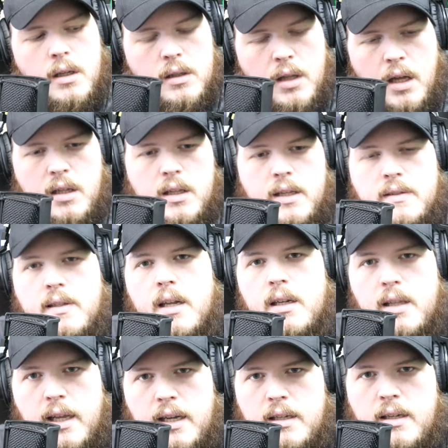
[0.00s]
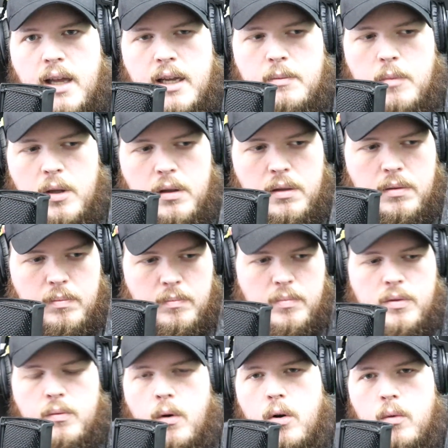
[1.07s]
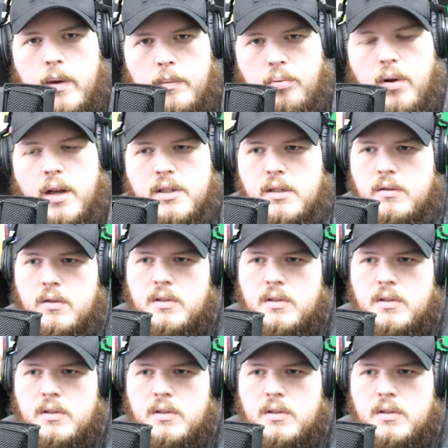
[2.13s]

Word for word: luckily it's not like a 9-month throwaway project.